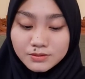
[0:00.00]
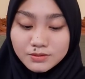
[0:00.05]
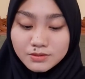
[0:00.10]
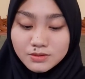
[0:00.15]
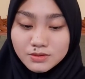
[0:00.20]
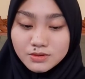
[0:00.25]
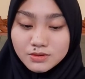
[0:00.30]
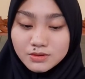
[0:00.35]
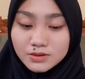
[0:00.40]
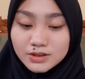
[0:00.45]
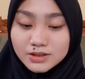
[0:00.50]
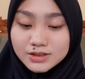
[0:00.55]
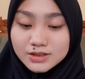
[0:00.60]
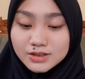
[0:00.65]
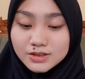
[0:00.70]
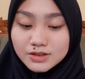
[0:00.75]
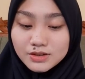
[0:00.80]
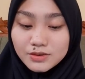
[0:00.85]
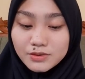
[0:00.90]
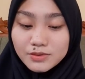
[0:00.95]
Oh, this
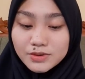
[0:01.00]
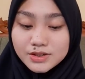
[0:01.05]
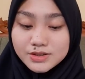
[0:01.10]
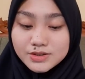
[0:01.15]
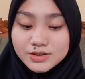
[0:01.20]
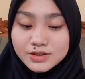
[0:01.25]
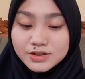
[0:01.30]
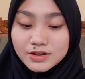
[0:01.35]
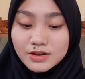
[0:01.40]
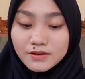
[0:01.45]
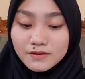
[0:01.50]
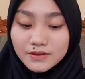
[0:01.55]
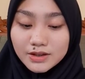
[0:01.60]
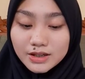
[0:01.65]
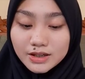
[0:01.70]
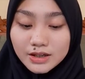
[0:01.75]
is a quiz of it.